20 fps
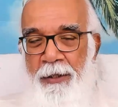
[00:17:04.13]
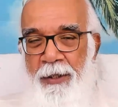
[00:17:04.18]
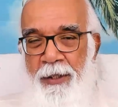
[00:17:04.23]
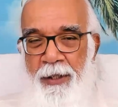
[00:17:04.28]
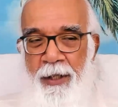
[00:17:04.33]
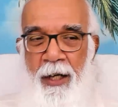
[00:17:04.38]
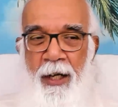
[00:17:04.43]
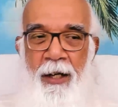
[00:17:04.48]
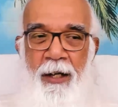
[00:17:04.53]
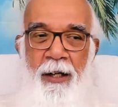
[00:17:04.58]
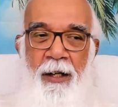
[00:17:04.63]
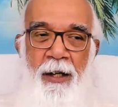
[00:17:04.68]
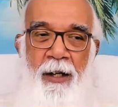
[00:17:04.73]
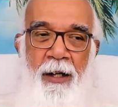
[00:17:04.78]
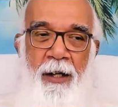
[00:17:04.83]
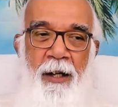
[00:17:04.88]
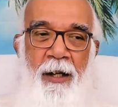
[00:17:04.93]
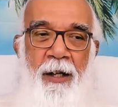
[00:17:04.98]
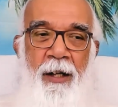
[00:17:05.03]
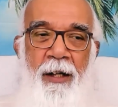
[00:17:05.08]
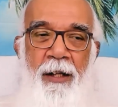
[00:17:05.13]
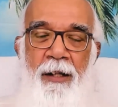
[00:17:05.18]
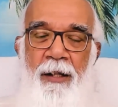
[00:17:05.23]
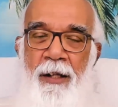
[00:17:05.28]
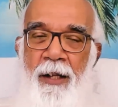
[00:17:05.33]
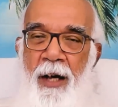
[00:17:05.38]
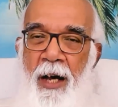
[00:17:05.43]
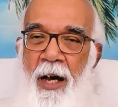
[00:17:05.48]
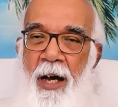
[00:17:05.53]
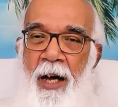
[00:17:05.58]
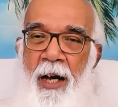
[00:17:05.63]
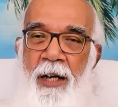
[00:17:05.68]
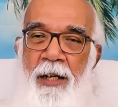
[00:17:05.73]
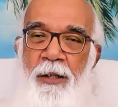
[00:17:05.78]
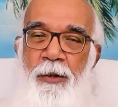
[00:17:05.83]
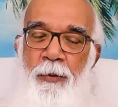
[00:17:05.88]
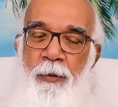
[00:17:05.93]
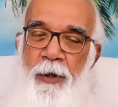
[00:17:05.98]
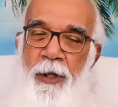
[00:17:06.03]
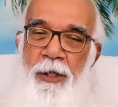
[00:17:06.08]
say.
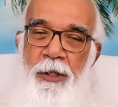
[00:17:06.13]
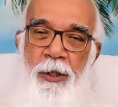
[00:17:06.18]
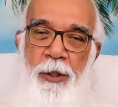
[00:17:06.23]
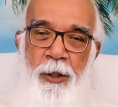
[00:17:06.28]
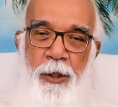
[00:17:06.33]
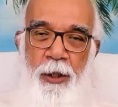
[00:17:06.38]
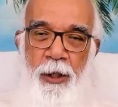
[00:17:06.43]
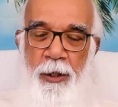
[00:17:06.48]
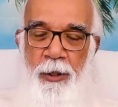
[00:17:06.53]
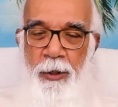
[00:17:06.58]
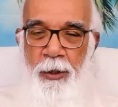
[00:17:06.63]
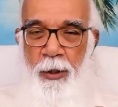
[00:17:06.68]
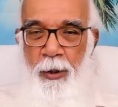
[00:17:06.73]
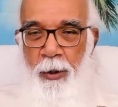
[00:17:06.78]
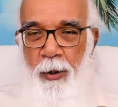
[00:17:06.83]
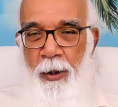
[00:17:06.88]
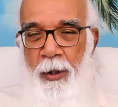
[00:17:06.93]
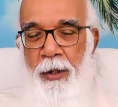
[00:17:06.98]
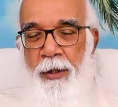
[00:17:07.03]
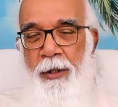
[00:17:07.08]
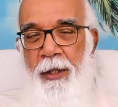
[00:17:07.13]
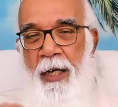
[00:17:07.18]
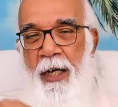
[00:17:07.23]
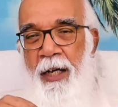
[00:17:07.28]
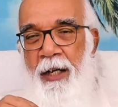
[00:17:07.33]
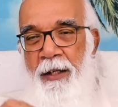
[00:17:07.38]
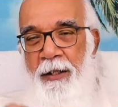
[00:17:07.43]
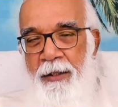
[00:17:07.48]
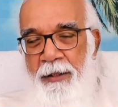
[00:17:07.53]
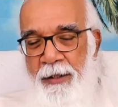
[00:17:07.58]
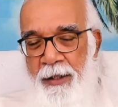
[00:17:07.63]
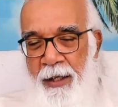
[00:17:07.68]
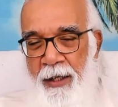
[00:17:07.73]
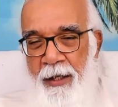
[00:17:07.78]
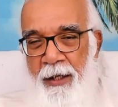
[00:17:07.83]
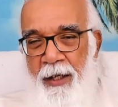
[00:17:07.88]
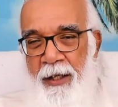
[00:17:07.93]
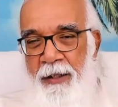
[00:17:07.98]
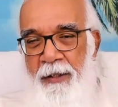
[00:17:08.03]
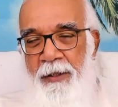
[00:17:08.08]
That which does not
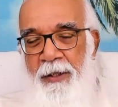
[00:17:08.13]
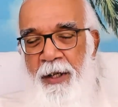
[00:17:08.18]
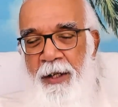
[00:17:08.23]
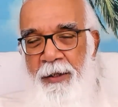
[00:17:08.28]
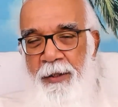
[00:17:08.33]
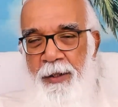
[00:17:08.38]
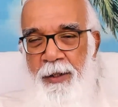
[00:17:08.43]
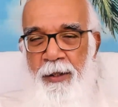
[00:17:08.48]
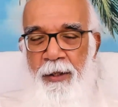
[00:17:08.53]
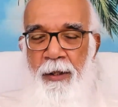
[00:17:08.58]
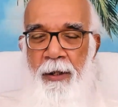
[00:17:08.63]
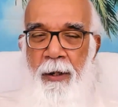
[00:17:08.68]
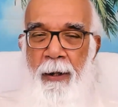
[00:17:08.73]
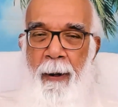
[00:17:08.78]
exist